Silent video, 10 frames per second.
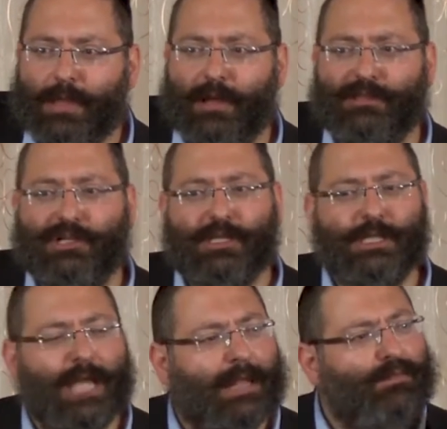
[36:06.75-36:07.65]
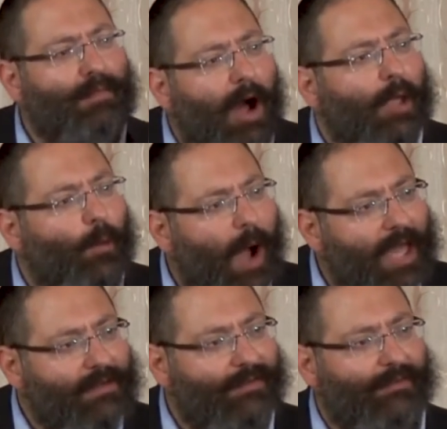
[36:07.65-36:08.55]
They're just not my
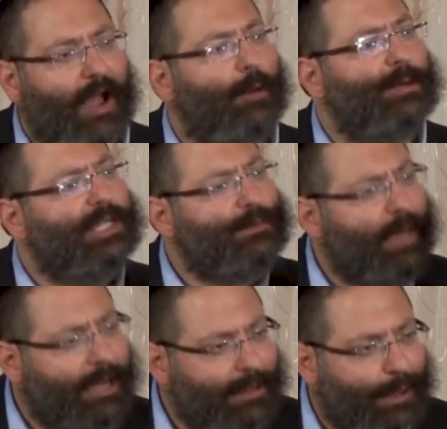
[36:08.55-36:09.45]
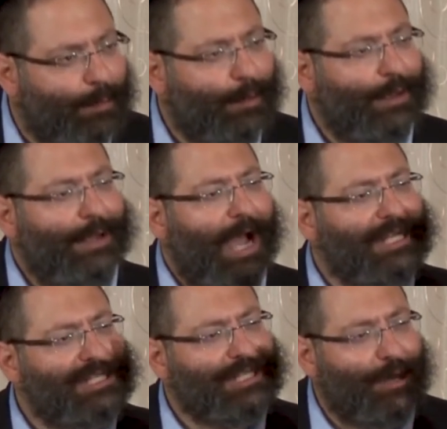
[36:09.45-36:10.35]
wife. I respect them. I
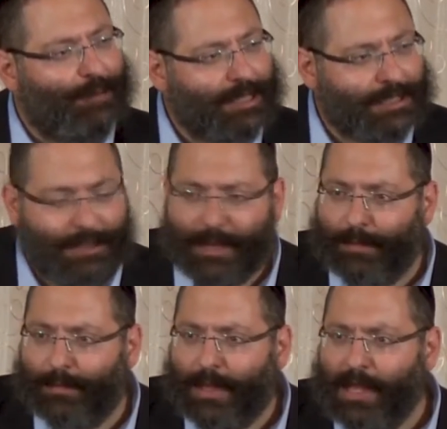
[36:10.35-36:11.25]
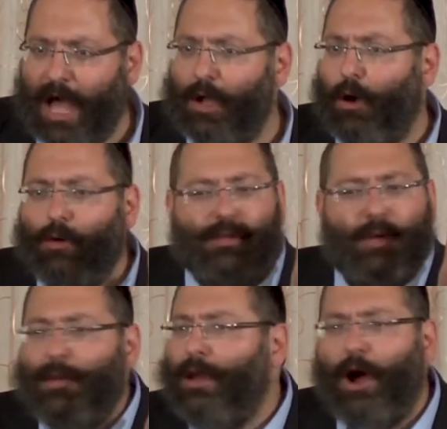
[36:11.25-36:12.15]
cherish them. I hold
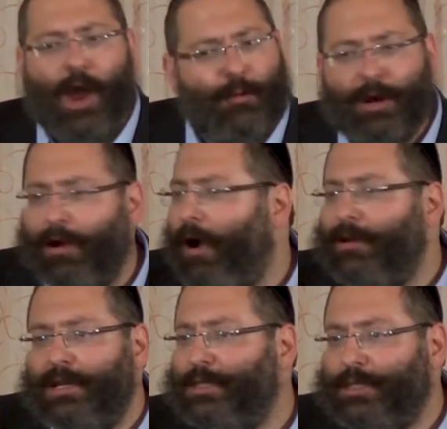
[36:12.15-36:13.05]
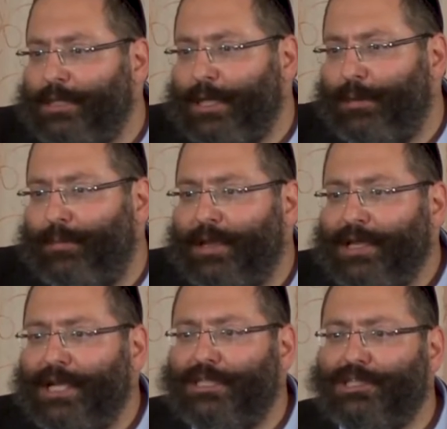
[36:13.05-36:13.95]
them in high regard and esteem.
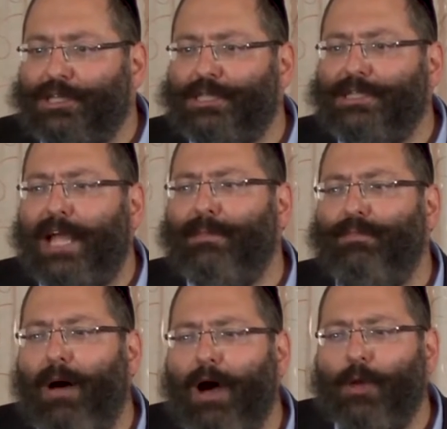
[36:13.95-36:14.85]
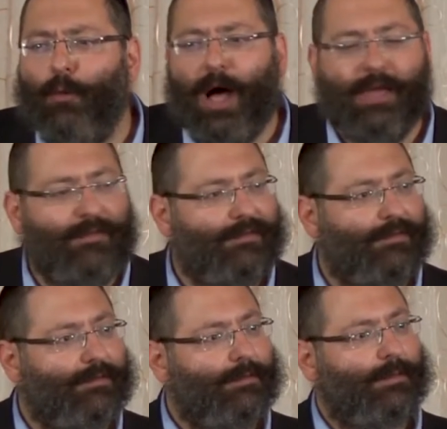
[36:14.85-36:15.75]
It's just not my
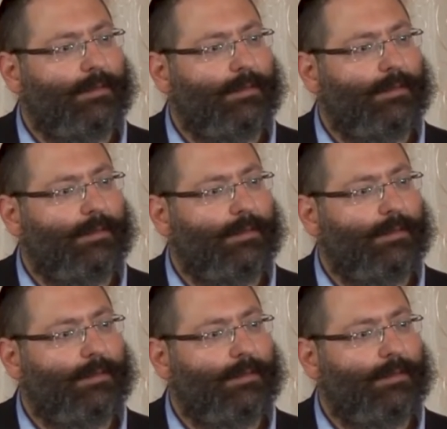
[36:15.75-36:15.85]
wife.